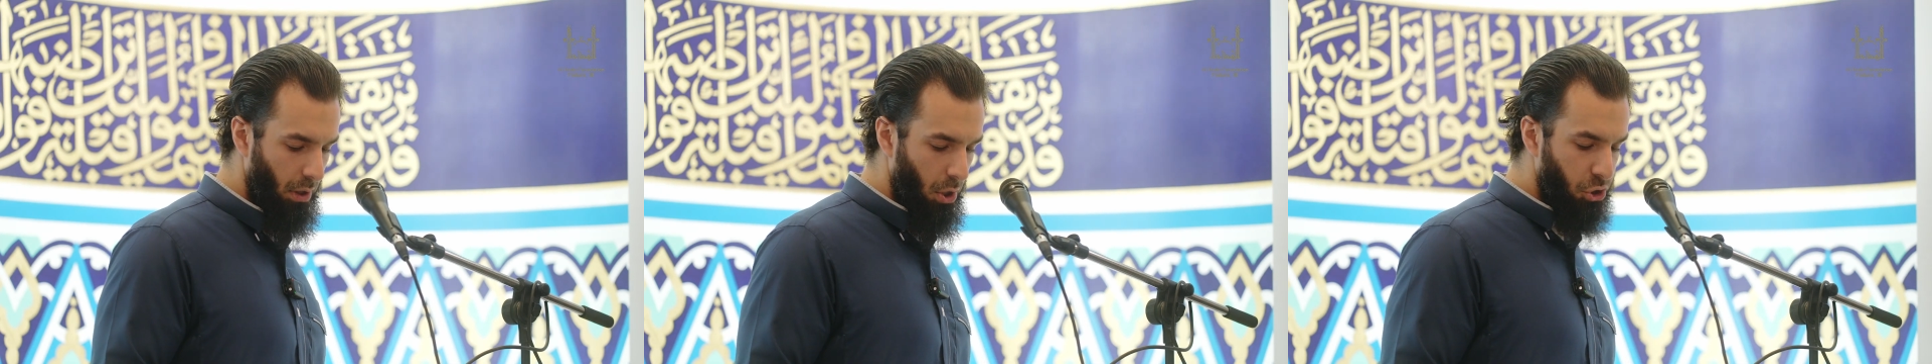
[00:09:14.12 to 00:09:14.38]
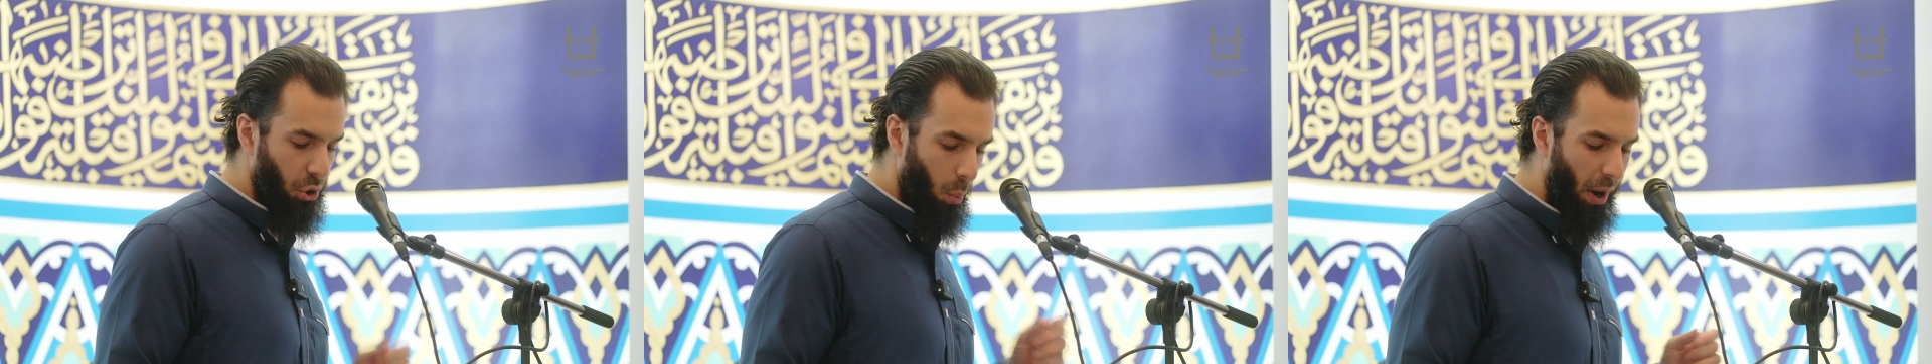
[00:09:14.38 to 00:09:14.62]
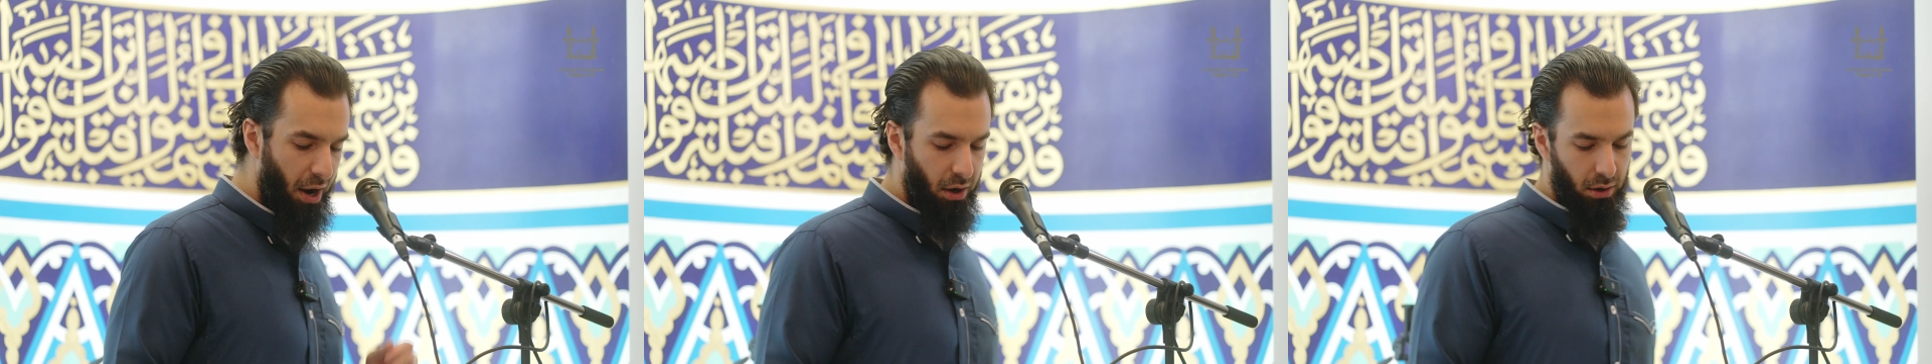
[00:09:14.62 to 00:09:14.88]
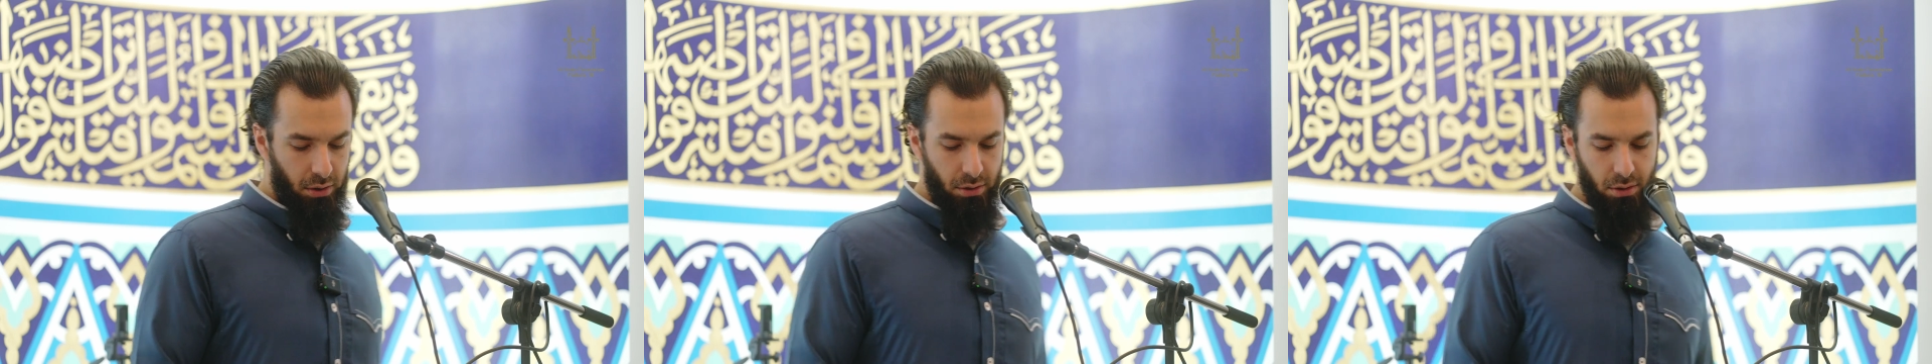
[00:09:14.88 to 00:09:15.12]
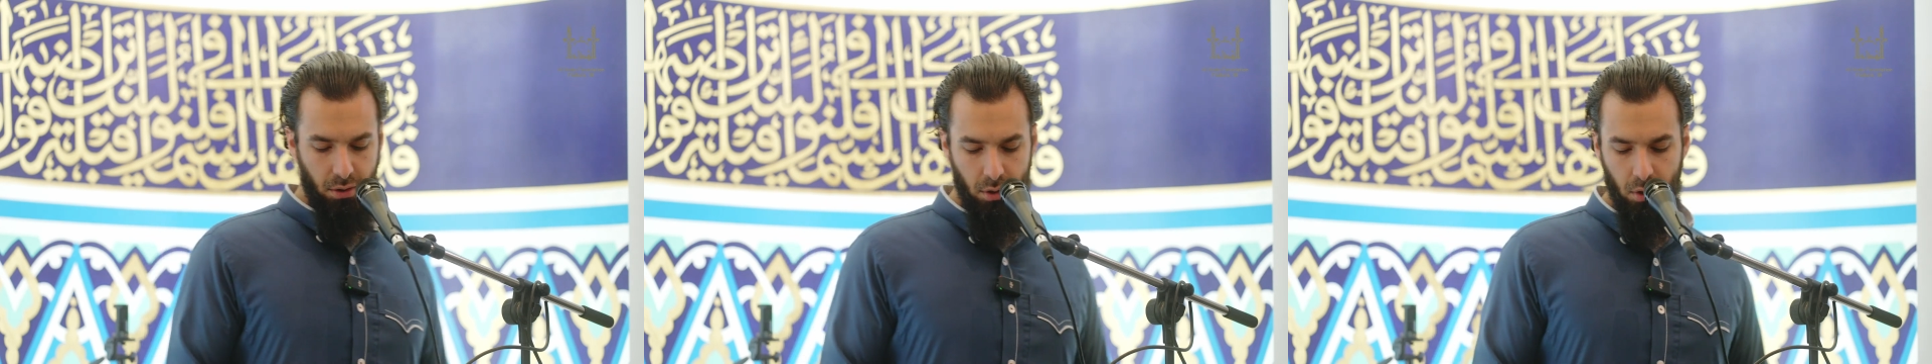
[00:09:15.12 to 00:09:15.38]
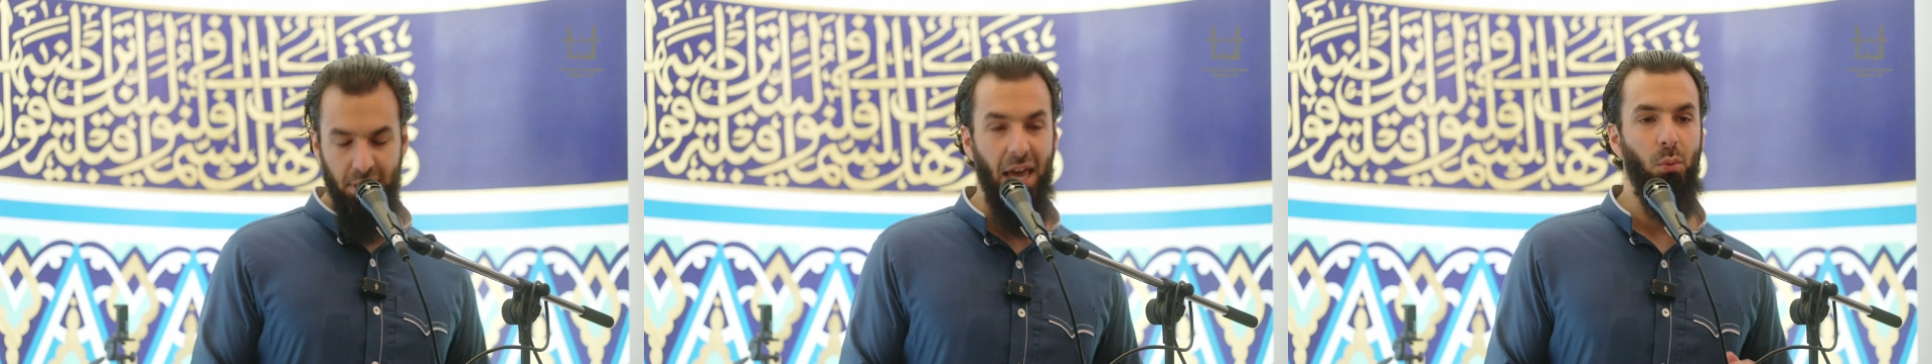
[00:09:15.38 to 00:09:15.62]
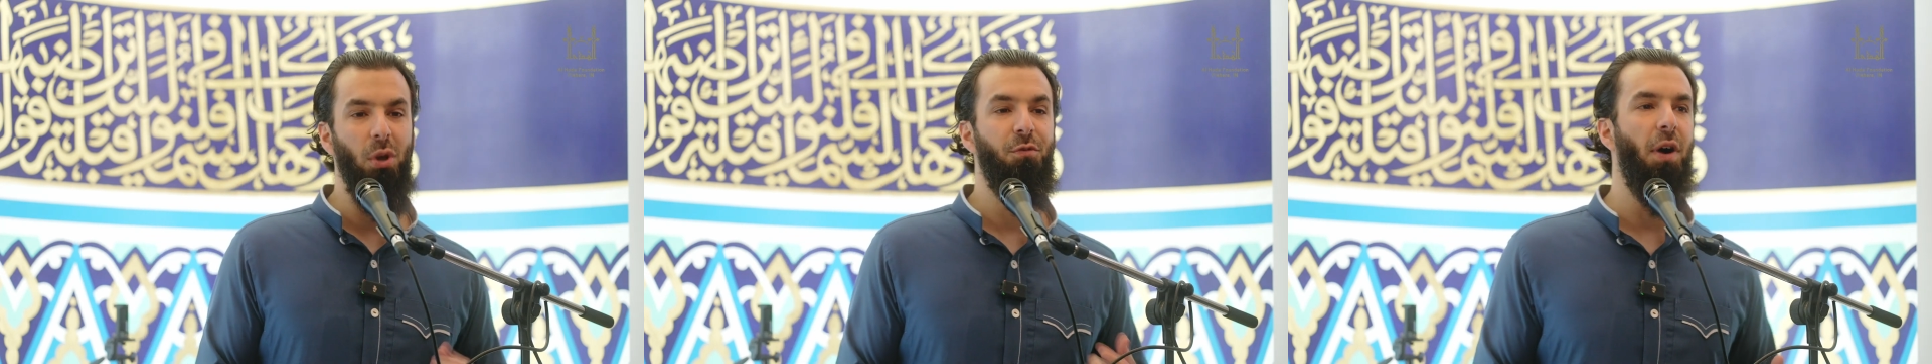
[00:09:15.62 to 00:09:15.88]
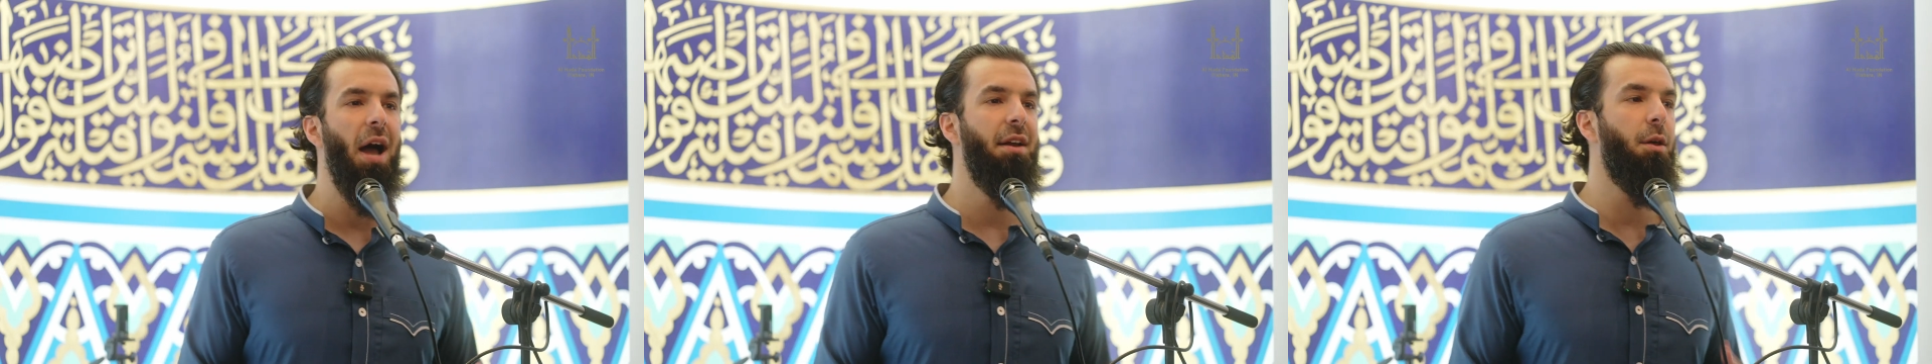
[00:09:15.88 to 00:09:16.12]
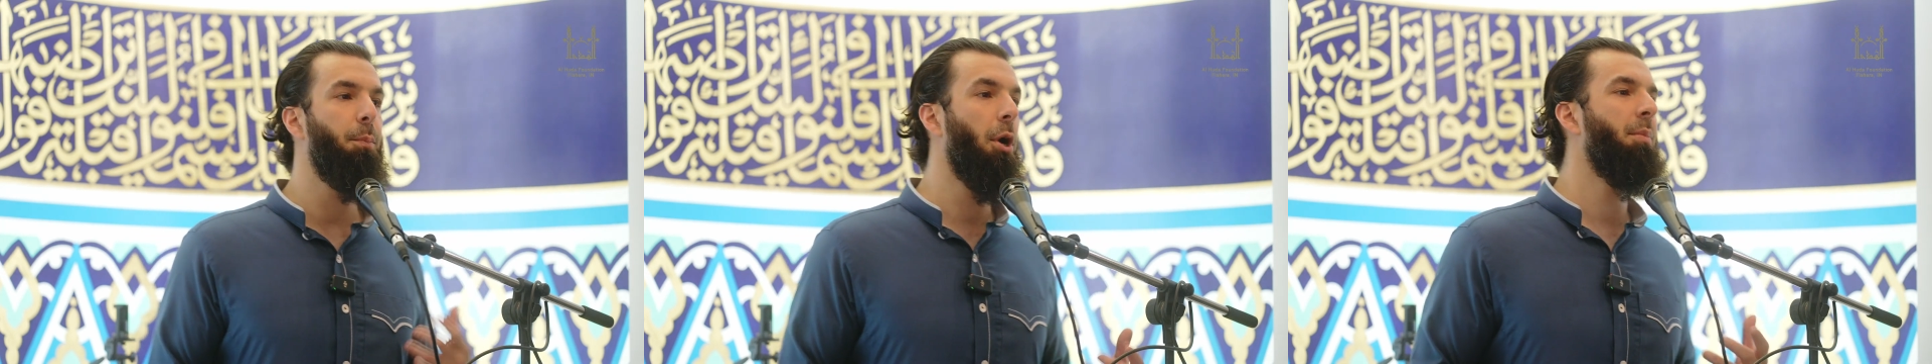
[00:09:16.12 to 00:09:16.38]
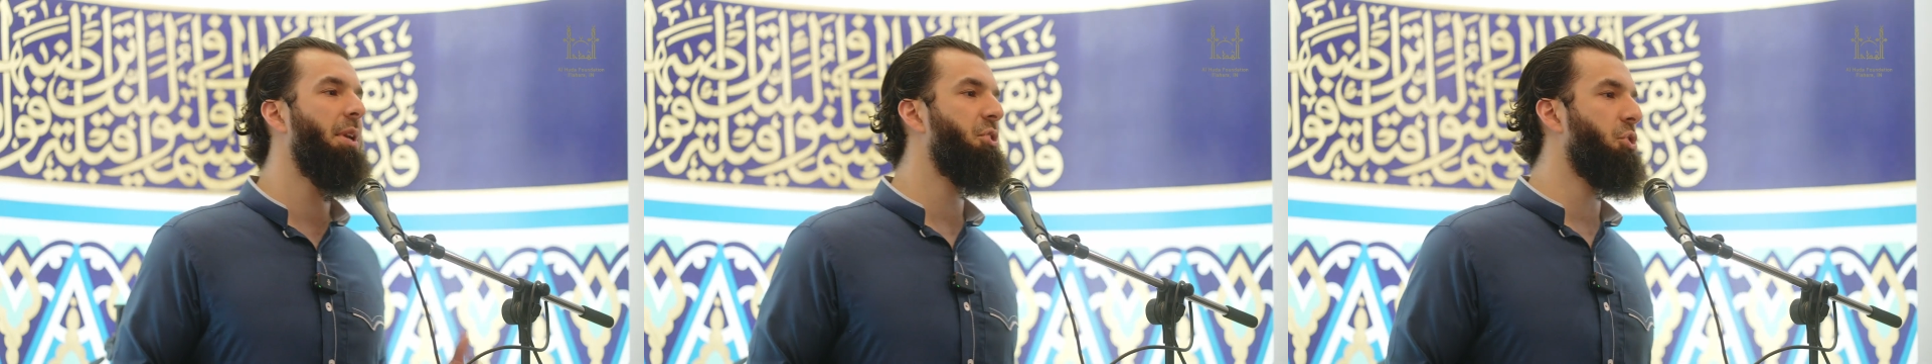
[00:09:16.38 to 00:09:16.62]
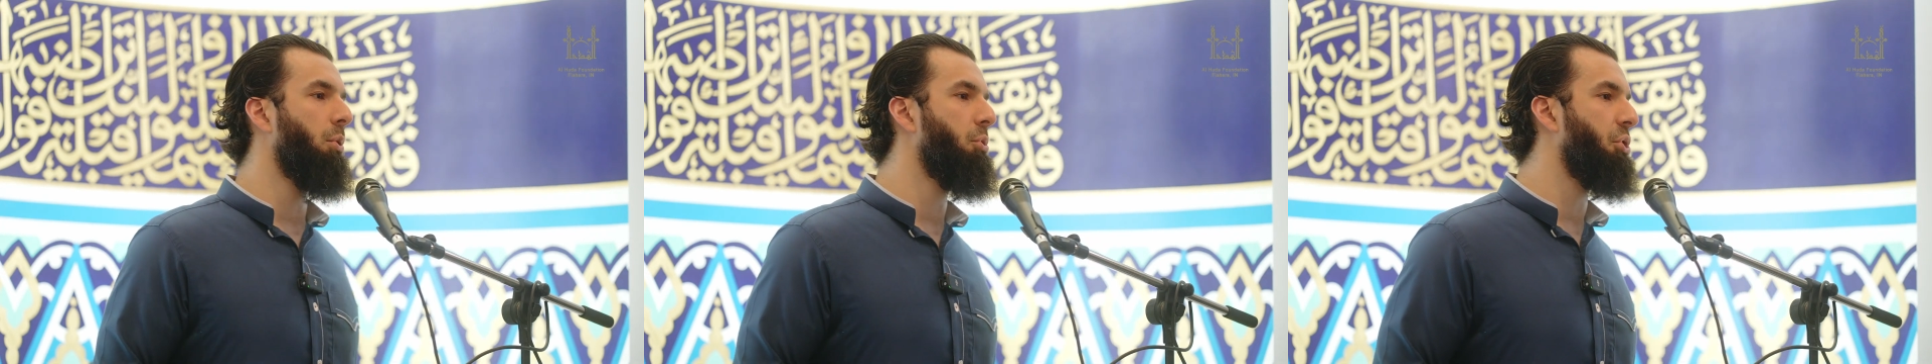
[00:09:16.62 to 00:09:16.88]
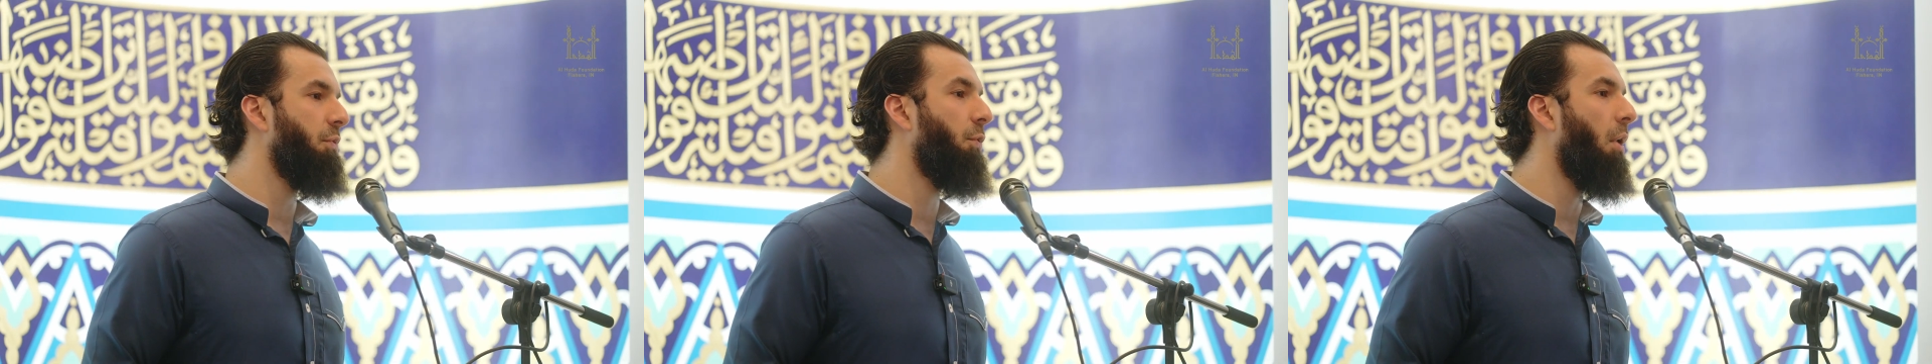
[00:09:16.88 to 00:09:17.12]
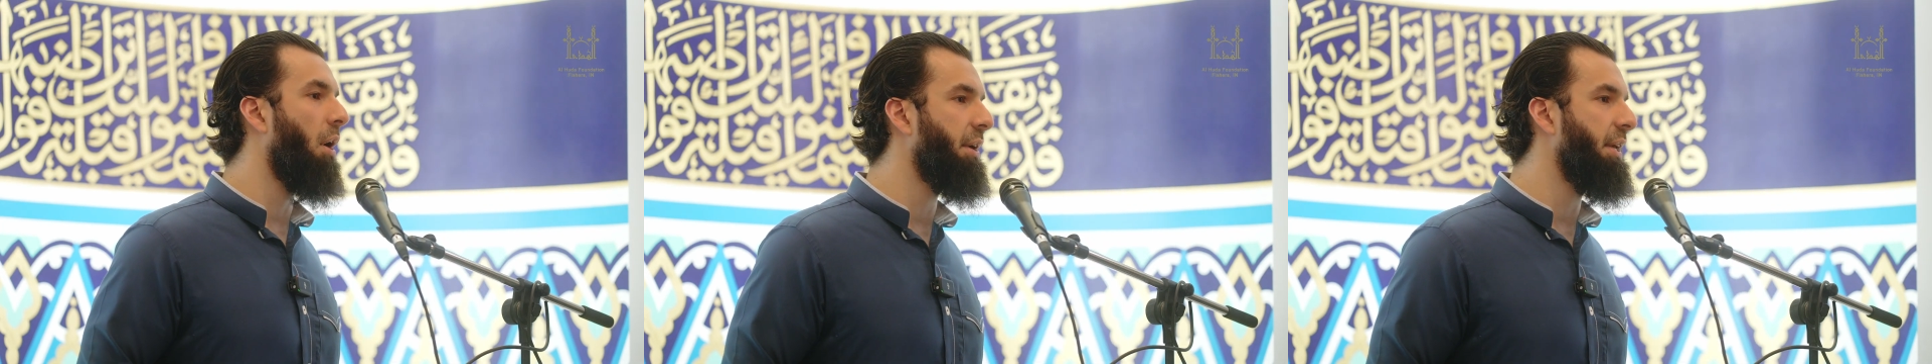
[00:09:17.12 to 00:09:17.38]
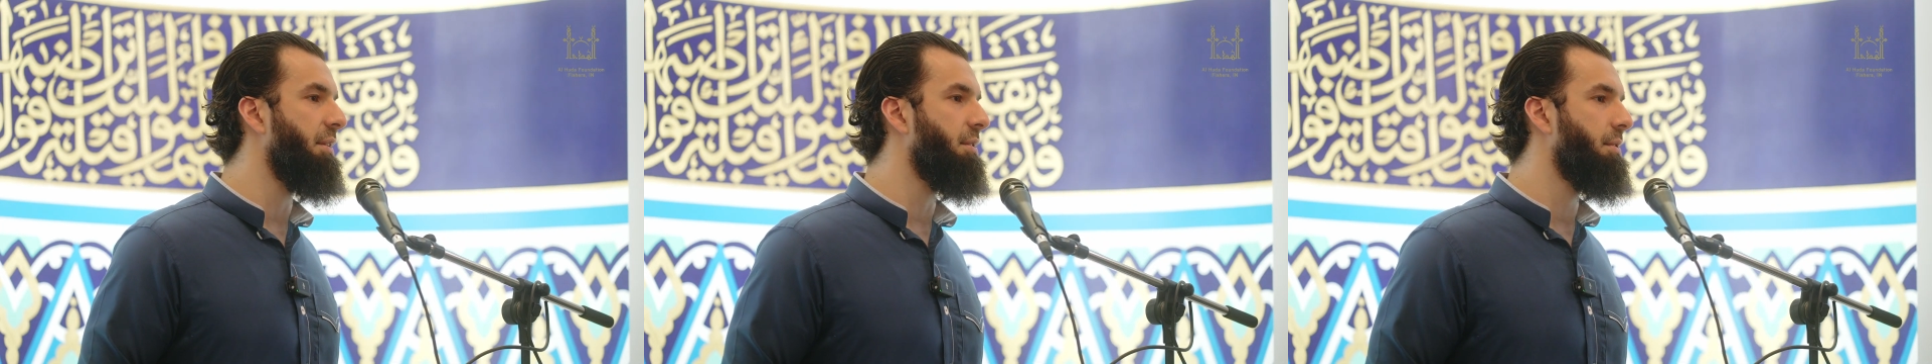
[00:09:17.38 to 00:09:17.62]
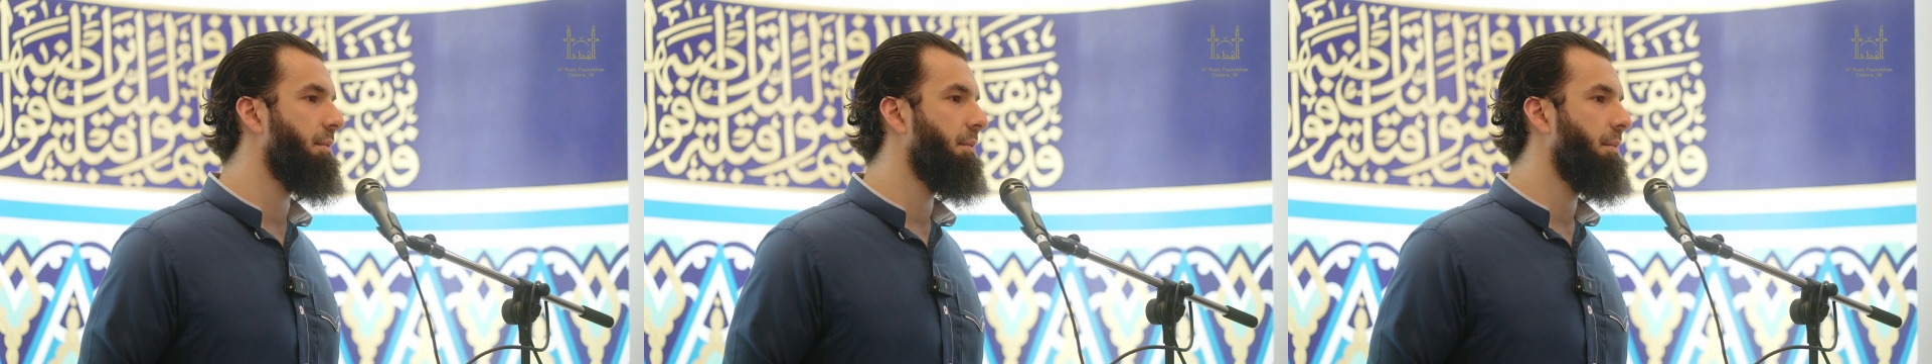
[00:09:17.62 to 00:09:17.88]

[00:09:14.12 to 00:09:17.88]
so where can we find the permanent solution for our needs?